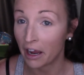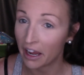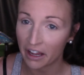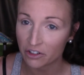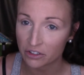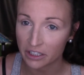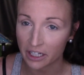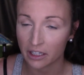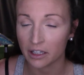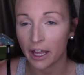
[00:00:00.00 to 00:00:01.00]
I actually
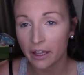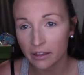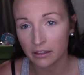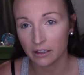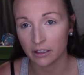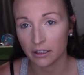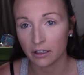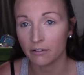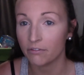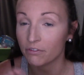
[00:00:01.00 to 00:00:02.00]
kind of like
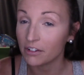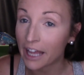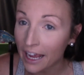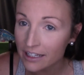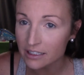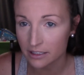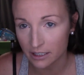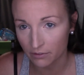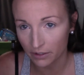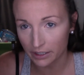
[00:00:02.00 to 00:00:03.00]
the flat
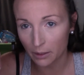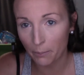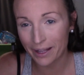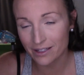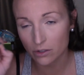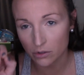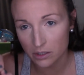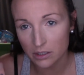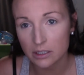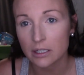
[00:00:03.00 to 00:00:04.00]
instead of like the pencil
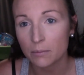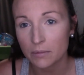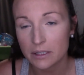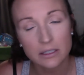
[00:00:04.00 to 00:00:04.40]
tip.